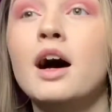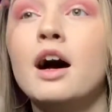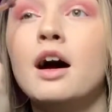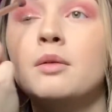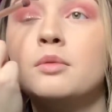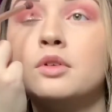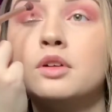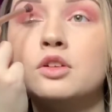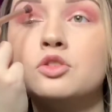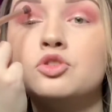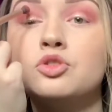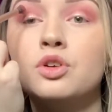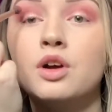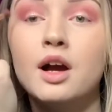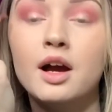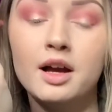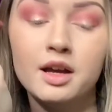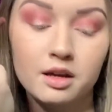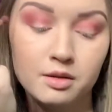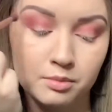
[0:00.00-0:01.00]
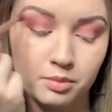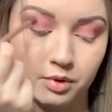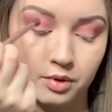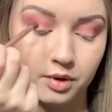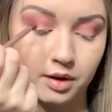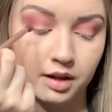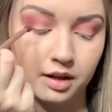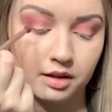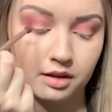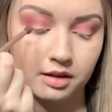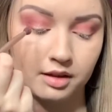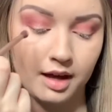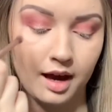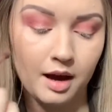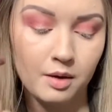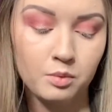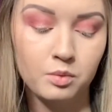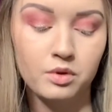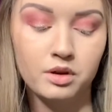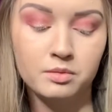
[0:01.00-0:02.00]
I'm gonna try and put that
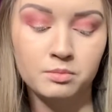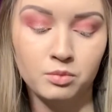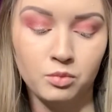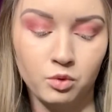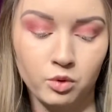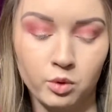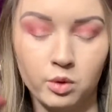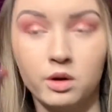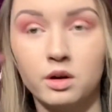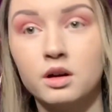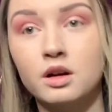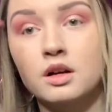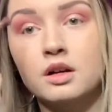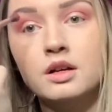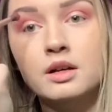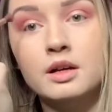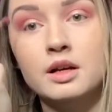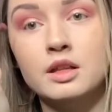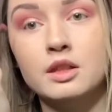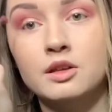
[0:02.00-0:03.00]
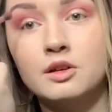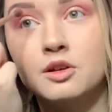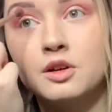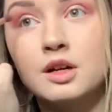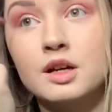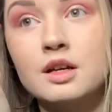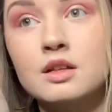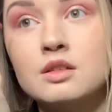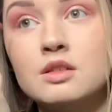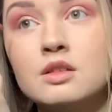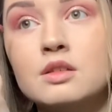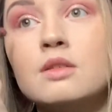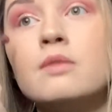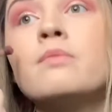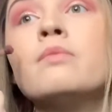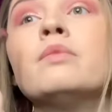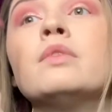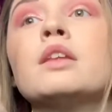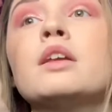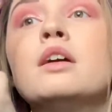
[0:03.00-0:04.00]
one more in the crease
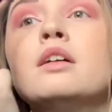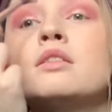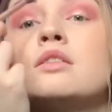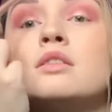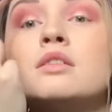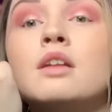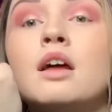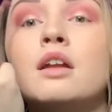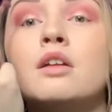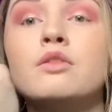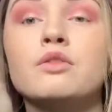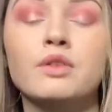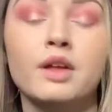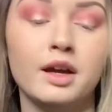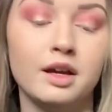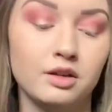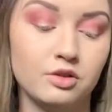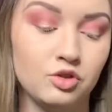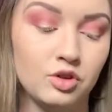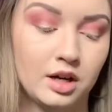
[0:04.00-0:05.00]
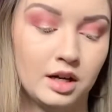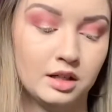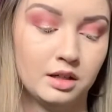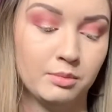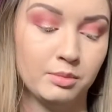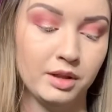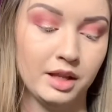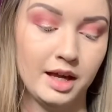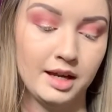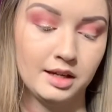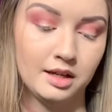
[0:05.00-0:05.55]
instead of like trying to blend